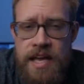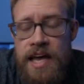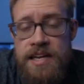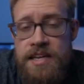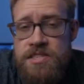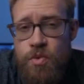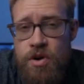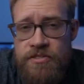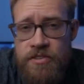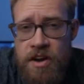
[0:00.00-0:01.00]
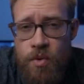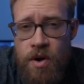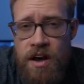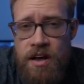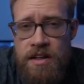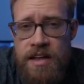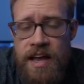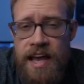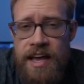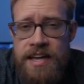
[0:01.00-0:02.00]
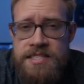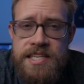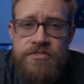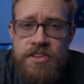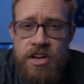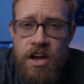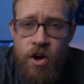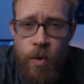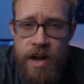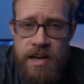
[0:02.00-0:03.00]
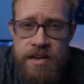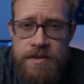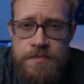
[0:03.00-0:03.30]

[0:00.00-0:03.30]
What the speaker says: And it doesn't work very well, and it's definitely not quick.